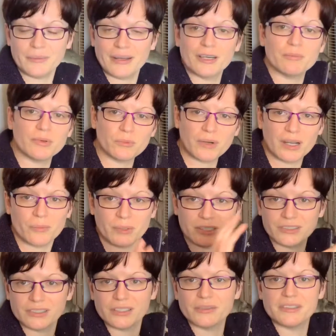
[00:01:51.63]
well, but what I will
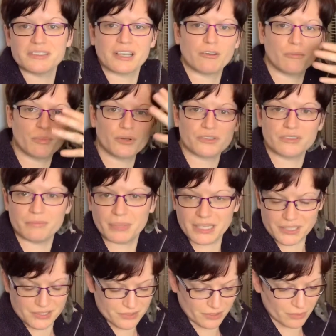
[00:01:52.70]
do is I will put some
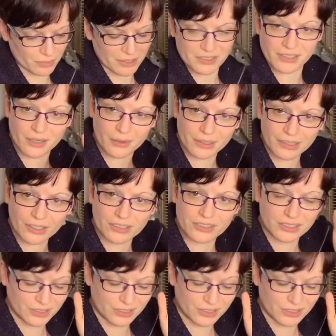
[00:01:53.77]
pictures up as I go along to